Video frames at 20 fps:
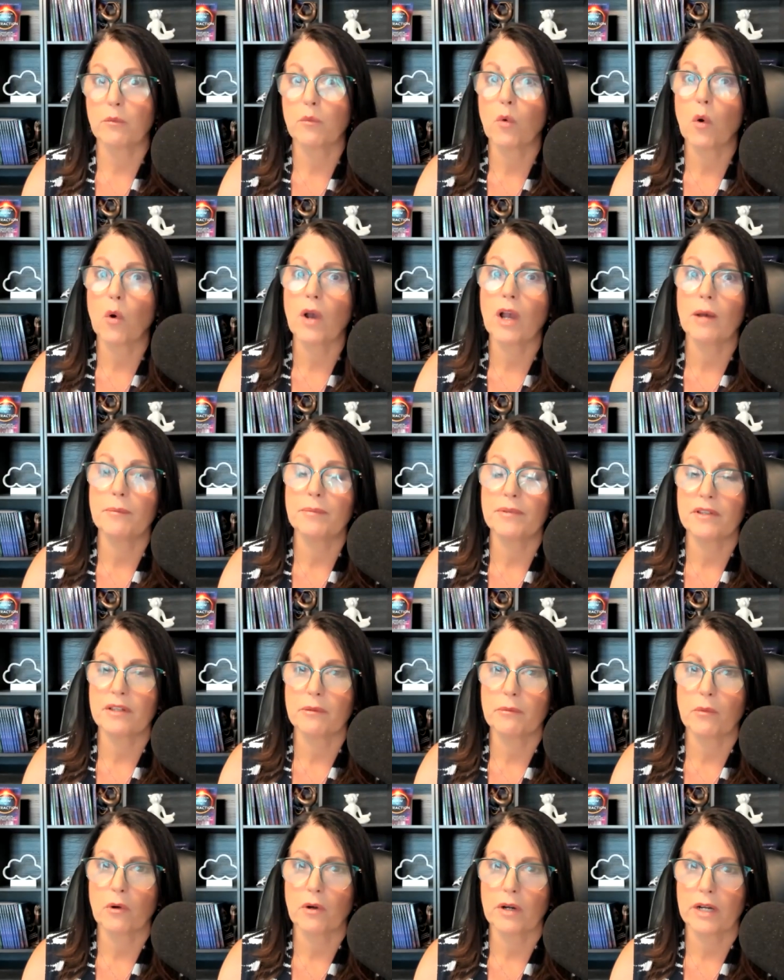mm. woke up in the
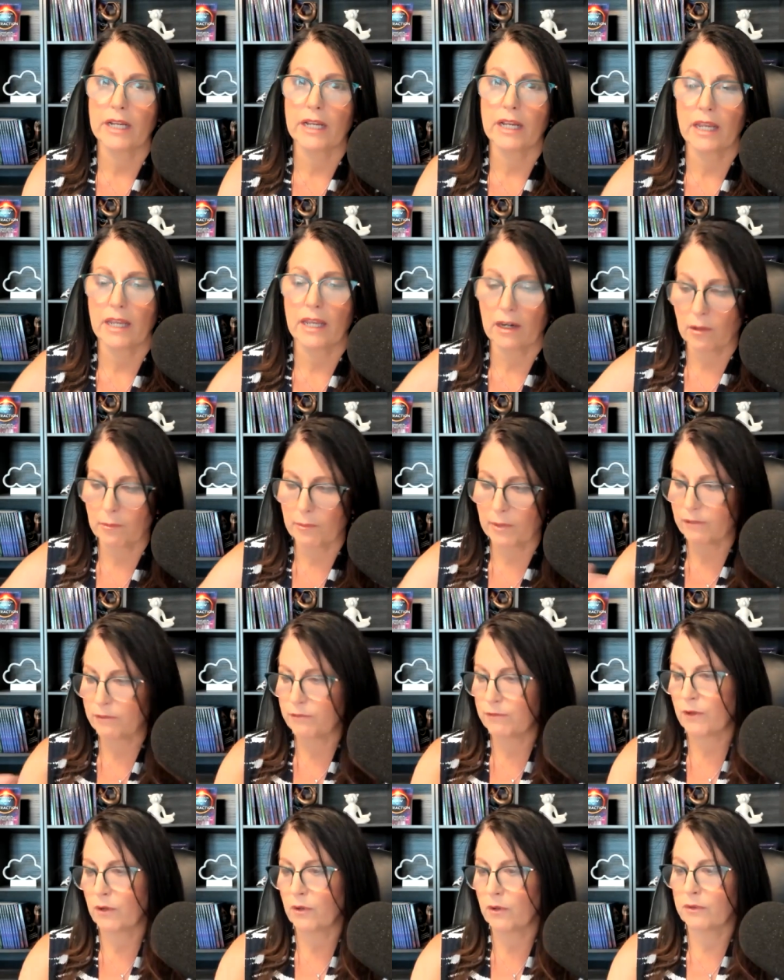morning and on my
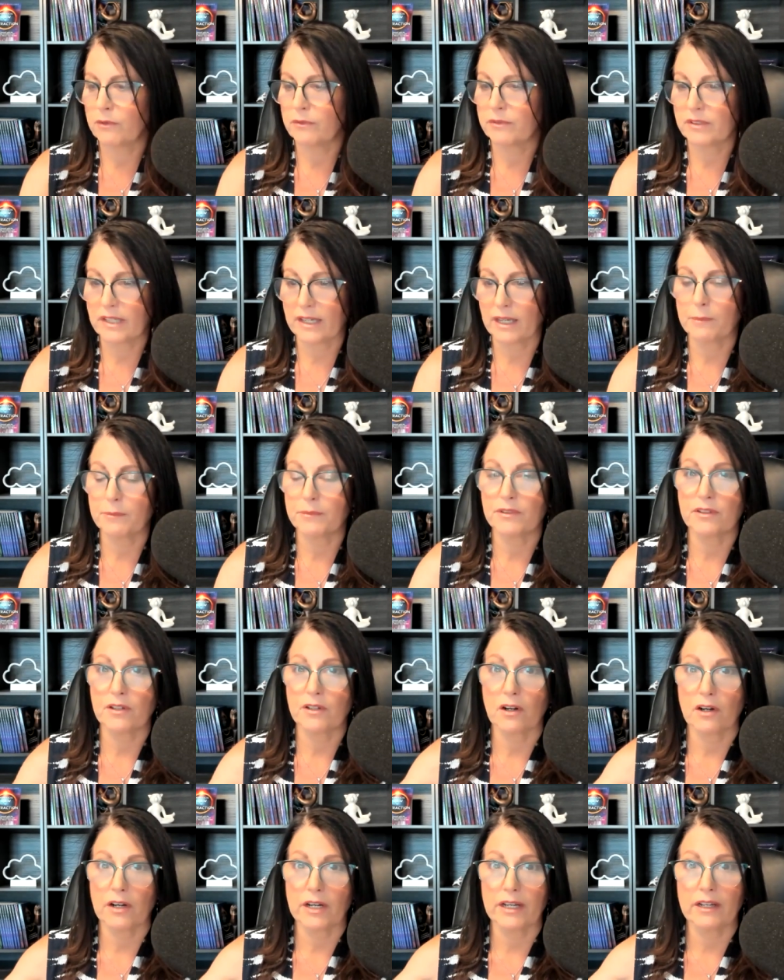phone I was like I'm
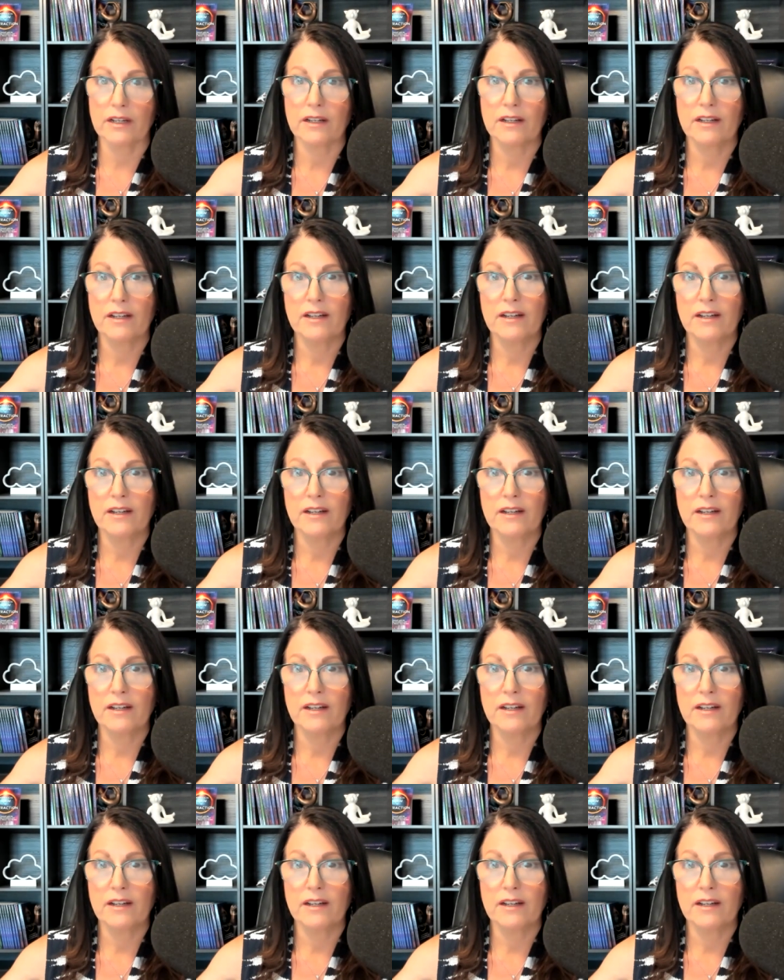sorry.